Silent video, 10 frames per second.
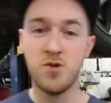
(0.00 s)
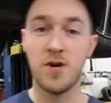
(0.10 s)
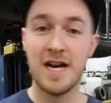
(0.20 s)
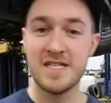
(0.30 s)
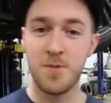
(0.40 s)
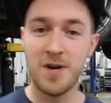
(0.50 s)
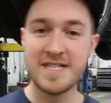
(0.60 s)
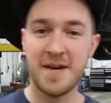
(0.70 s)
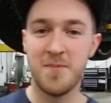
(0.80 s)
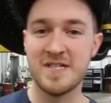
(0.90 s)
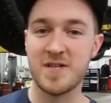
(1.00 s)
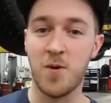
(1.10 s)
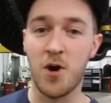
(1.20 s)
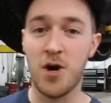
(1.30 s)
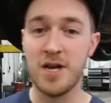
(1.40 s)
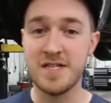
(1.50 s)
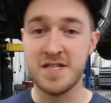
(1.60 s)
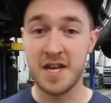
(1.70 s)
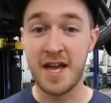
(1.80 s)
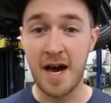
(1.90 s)
Yo guys, what is up? What's going on?
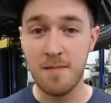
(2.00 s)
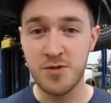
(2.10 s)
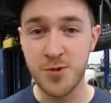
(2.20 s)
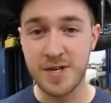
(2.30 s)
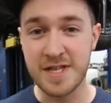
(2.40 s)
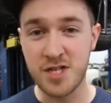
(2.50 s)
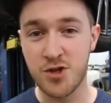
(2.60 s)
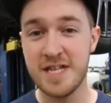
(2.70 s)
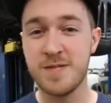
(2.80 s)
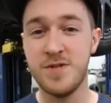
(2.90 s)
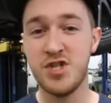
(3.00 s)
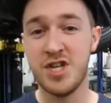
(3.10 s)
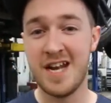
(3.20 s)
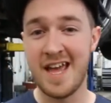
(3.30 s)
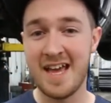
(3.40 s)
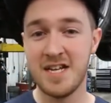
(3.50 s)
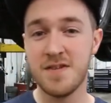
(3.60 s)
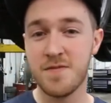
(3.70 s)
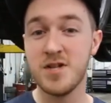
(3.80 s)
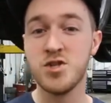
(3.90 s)
Today I'm doing the transmission and
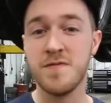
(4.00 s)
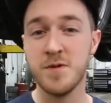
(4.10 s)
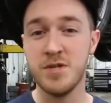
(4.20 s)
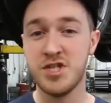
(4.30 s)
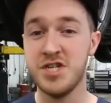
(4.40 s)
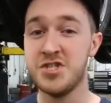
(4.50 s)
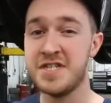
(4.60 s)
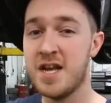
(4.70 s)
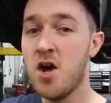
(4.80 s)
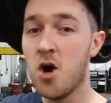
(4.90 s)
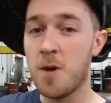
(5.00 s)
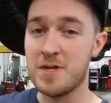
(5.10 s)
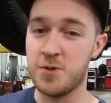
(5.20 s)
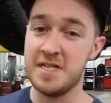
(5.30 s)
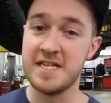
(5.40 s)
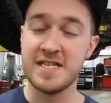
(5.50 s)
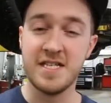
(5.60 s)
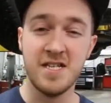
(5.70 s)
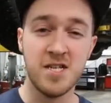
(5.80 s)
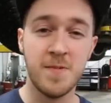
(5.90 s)
differential fluid changes on my
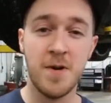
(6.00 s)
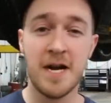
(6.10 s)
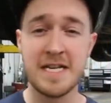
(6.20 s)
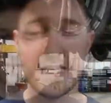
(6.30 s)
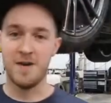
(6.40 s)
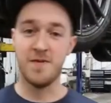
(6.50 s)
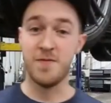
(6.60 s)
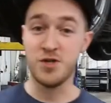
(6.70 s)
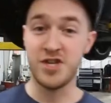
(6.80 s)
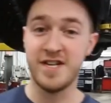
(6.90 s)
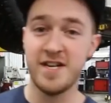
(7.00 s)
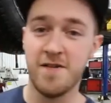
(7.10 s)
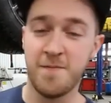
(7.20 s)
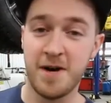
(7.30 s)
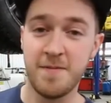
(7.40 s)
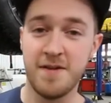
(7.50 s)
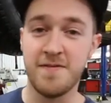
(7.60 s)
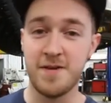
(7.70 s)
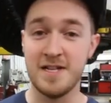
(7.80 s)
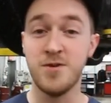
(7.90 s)
2016 WRX. I've been fortunate enough by my
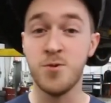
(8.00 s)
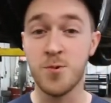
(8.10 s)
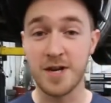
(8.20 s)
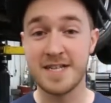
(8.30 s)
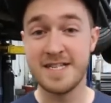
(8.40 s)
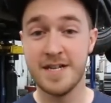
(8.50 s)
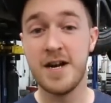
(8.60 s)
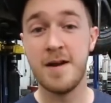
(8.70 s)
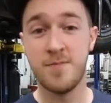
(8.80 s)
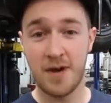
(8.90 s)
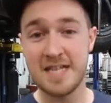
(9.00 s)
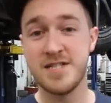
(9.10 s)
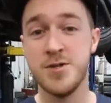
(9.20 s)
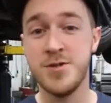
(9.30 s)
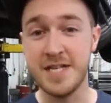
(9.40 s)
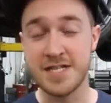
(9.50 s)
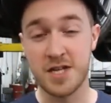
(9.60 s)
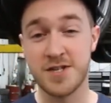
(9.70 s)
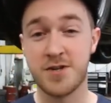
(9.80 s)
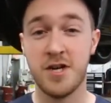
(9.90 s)
friend who works here at Brasso
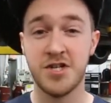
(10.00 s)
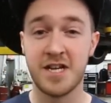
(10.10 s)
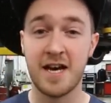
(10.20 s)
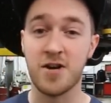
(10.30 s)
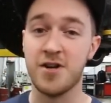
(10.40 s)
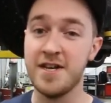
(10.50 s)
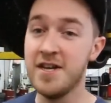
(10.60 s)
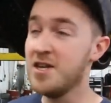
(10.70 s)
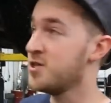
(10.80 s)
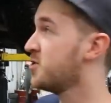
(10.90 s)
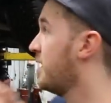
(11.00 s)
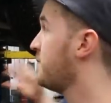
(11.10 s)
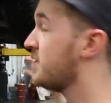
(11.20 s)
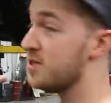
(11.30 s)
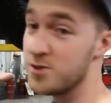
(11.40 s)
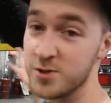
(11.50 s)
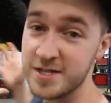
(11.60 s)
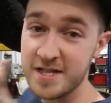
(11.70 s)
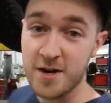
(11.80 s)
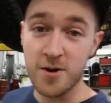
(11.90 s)
Nissan's garage in Calgary to let me
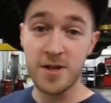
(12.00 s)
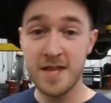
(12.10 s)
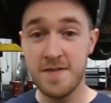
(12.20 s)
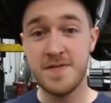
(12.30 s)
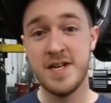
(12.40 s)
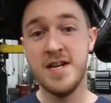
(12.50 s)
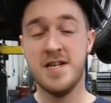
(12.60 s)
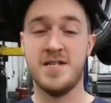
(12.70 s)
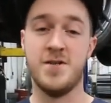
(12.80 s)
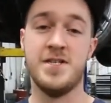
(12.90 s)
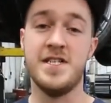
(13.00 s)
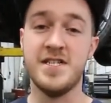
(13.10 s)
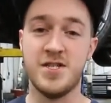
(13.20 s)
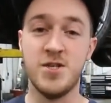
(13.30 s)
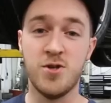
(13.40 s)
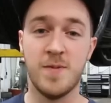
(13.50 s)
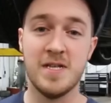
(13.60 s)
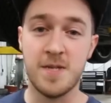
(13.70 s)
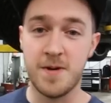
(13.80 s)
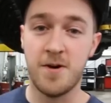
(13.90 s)
use their lift. So it's easy to do on
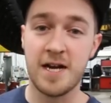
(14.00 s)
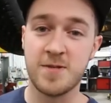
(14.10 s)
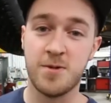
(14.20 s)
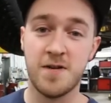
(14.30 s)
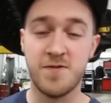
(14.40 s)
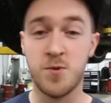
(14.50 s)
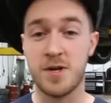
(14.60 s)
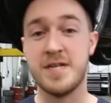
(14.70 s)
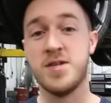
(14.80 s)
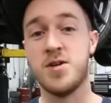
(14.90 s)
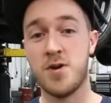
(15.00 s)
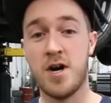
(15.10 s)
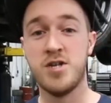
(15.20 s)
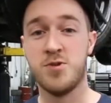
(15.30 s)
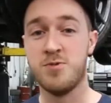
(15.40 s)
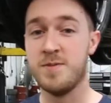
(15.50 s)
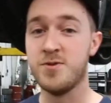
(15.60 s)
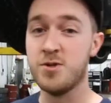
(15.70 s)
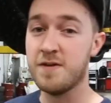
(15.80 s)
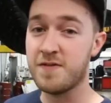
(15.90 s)
my WRX, we don't have to work in the garage. We're able
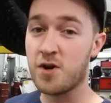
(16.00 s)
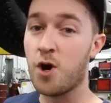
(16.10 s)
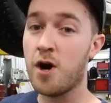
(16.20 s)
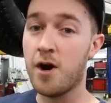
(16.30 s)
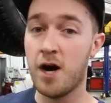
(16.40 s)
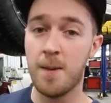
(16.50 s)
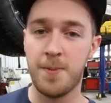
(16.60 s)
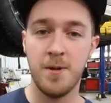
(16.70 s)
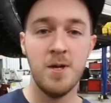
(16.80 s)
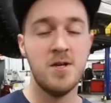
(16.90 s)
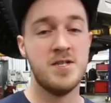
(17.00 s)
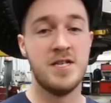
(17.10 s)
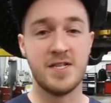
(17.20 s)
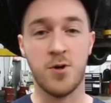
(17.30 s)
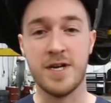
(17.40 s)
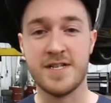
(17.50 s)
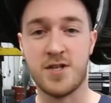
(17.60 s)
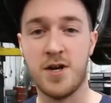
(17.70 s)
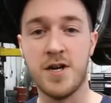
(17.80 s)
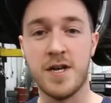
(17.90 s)
to lift the car up. So let's go get
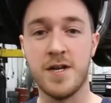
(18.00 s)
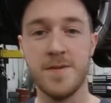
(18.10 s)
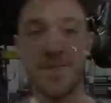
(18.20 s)
started.